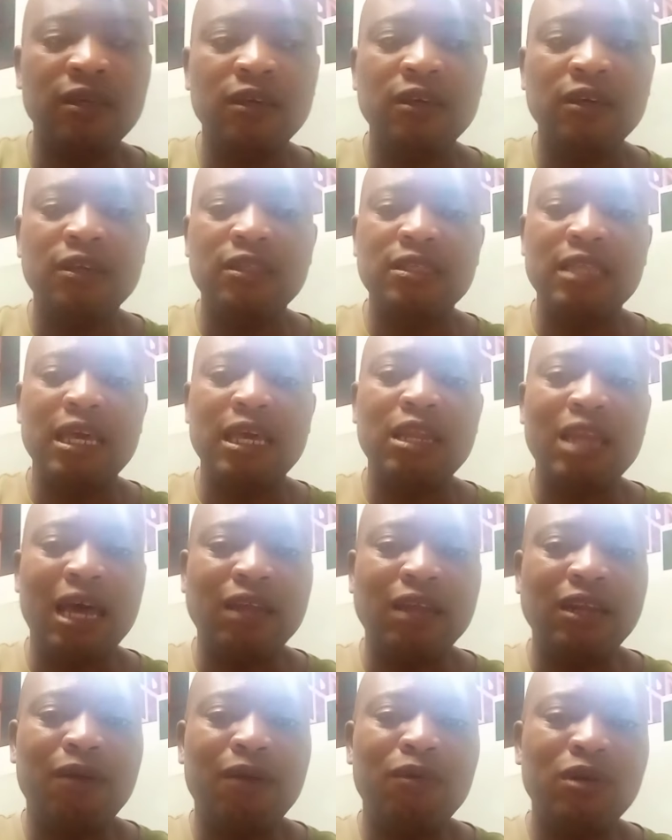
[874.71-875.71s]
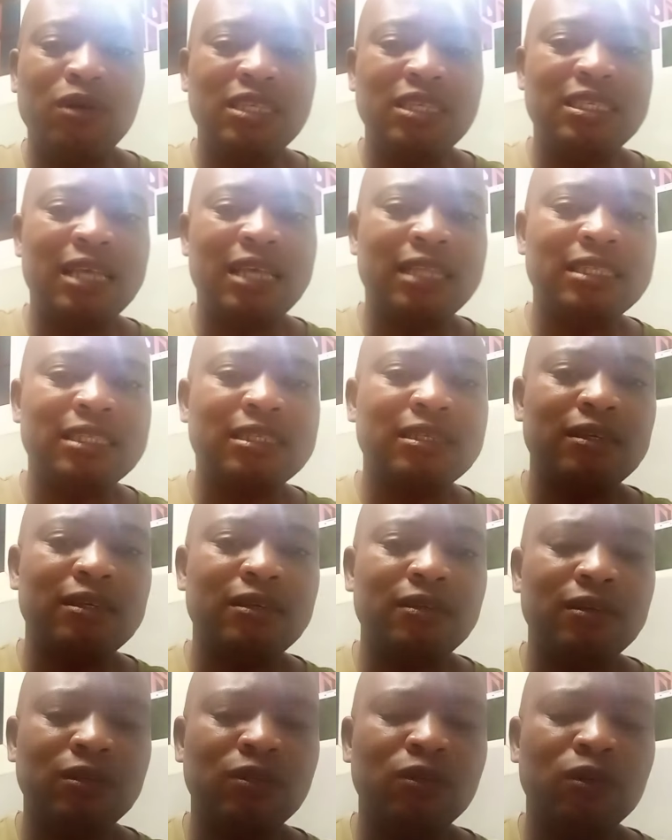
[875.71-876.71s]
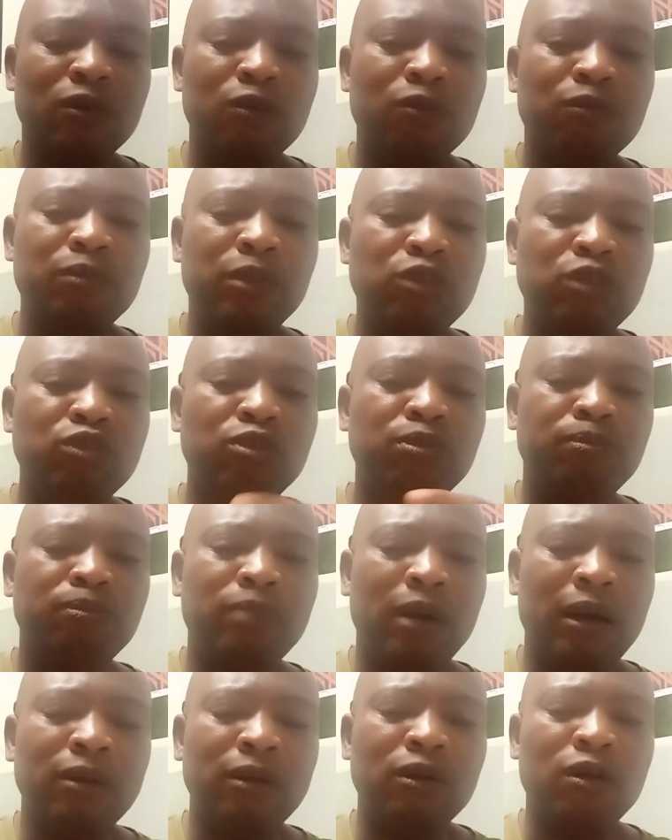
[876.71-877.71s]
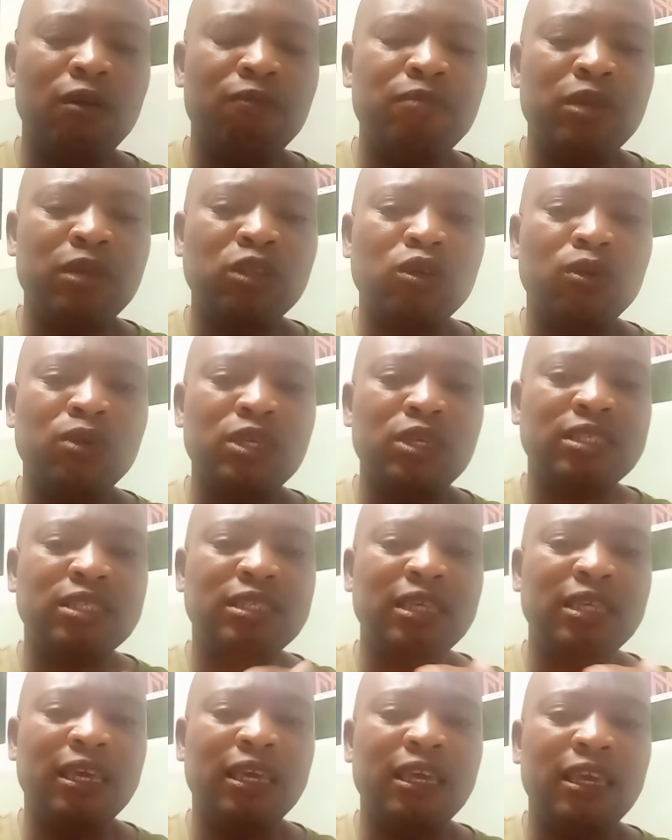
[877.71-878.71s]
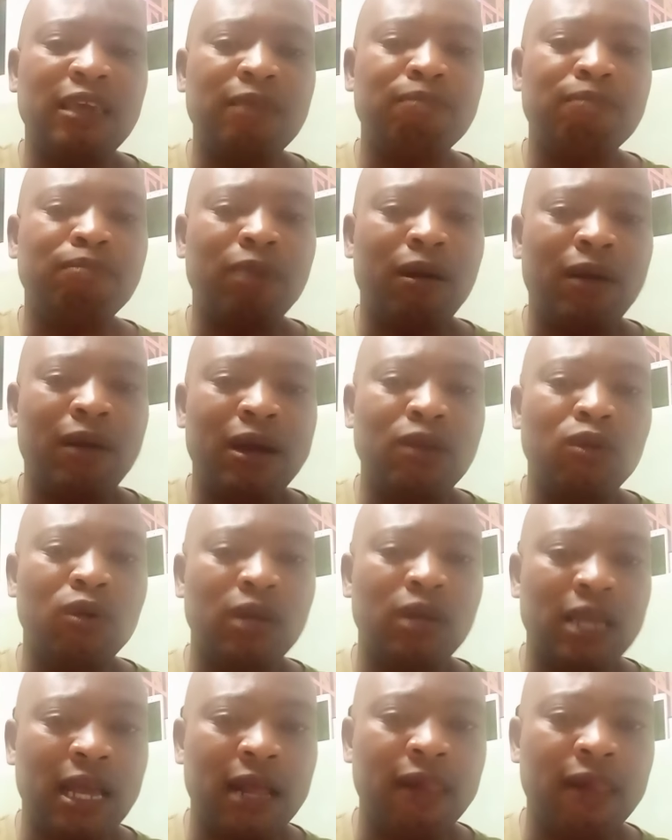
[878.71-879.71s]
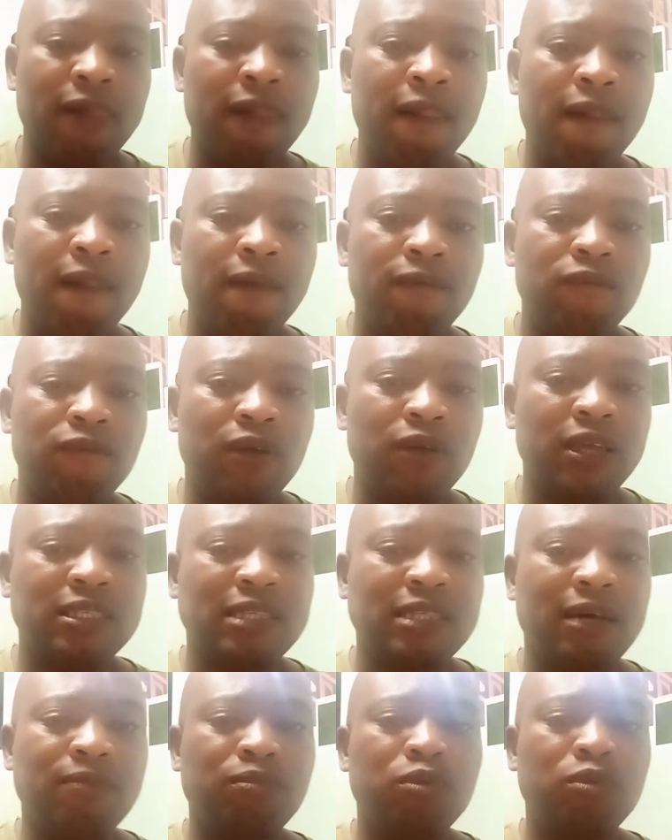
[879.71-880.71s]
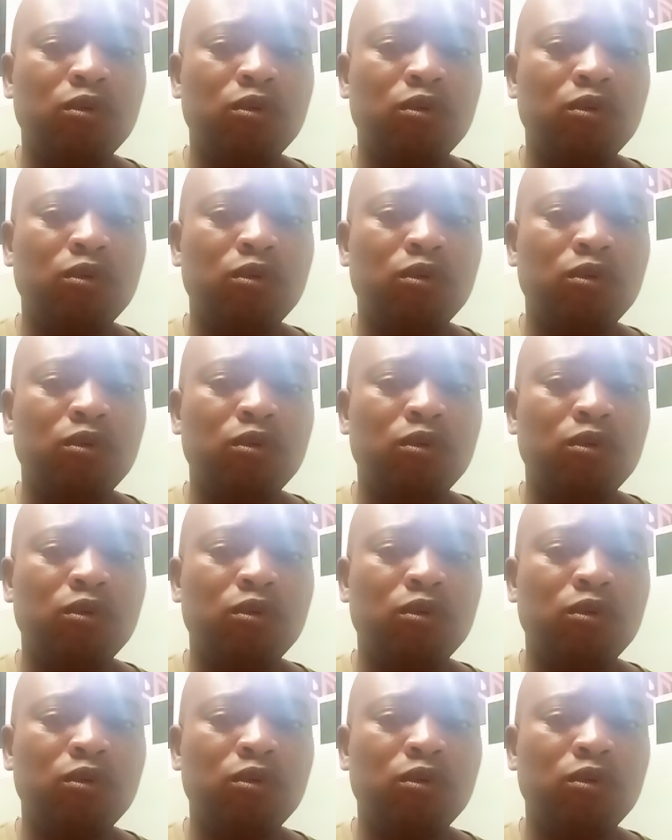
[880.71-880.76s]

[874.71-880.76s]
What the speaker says: Then another one is that military power government always stay in power longer. For example,